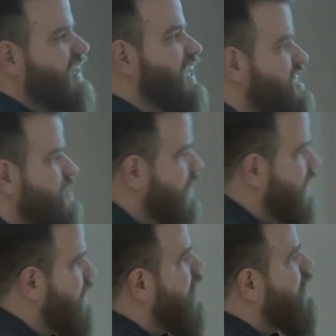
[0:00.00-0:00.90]
it'd just be
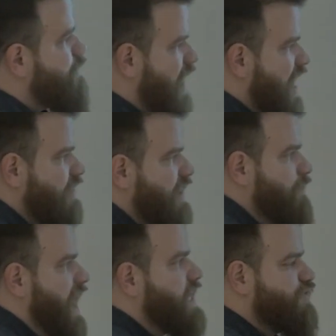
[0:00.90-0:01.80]
like calling
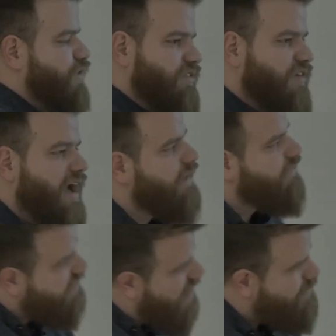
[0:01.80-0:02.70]
math.max
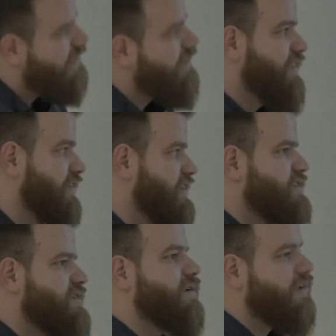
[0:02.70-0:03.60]
45,
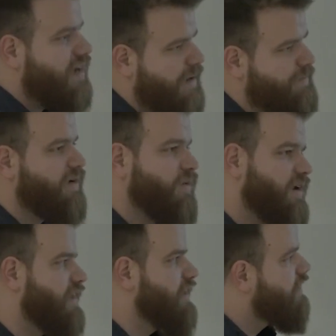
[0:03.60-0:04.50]
32,
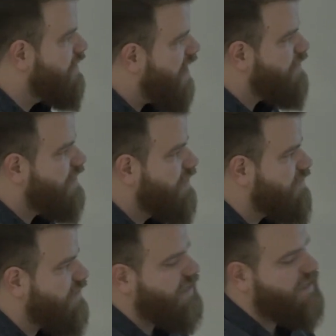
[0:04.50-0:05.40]
1,
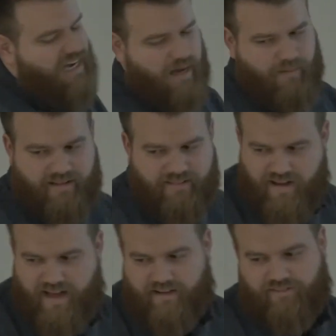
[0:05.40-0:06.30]
3,
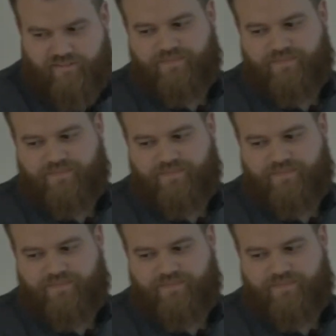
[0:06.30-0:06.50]
5.